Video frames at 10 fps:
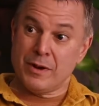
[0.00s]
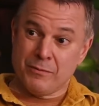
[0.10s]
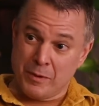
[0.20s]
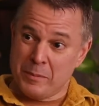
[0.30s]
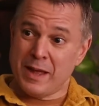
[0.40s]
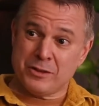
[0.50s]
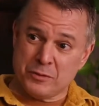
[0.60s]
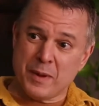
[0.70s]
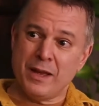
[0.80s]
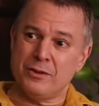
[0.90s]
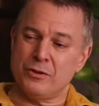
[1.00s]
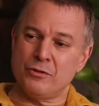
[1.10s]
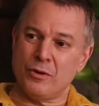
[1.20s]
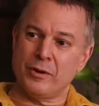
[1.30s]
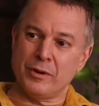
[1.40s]
from that space. You're
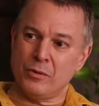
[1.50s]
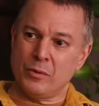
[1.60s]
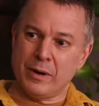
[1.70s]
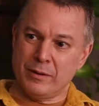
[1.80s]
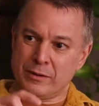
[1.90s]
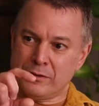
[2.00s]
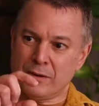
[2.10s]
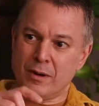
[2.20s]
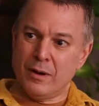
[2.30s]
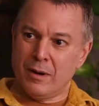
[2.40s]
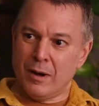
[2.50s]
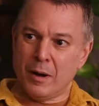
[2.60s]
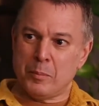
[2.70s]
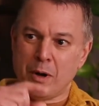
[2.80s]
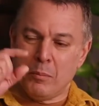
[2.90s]
drawing your awareness
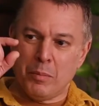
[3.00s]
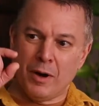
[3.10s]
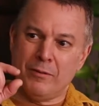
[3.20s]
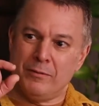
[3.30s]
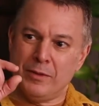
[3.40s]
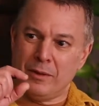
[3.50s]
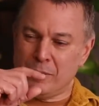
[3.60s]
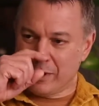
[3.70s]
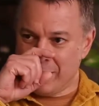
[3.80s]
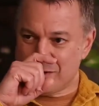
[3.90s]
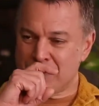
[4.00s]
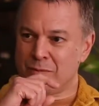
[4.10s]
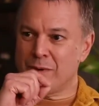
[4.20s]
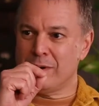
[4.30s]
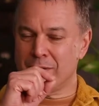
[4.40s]
up above the
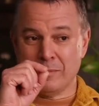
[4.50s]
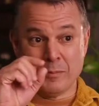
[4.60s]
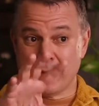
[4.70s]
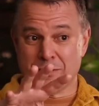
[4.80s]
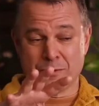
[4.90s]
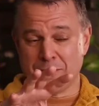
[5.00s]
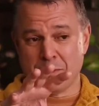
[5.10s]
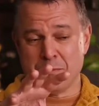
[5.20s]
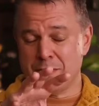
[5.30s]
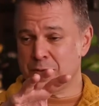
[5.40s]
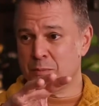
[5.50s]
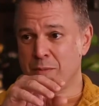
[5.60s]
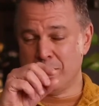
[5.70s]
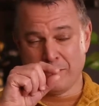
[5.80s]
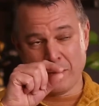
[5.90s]
location where, because from
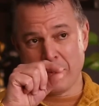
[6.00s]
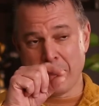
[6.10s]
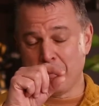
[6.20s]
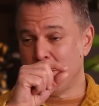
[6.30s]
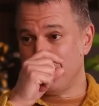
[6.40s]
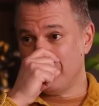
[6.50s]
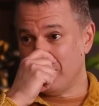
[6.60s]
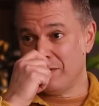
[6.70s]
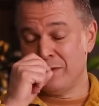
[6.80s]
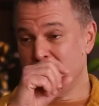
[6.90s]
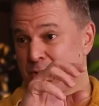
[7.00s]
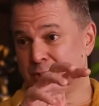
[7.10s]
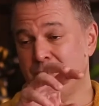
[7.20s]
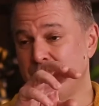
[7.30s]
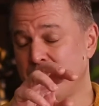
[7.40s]
that point, you're
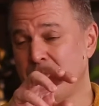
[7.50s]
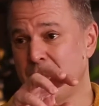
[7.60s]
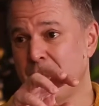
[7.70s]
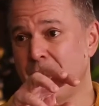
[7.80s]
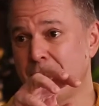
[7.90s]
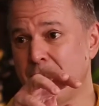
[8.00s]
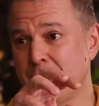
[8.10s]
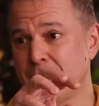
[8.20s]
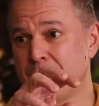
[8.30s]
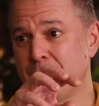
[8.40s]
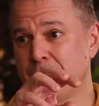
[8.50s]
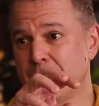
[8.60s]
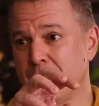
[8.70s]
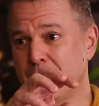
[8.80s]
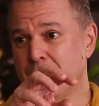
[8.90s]
still in the third eye, right?
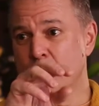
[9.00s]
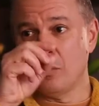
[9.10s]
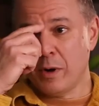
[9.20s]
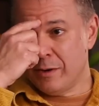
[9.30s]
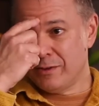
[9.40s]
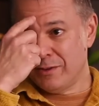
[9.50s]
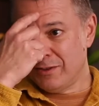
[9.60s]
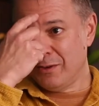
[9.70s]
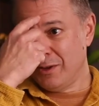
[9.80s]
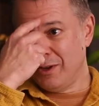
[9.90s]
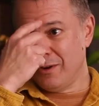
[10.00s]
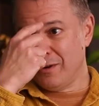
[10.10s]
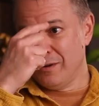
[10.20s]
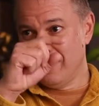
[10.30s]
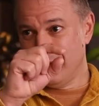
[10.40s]
Your awareness is still here.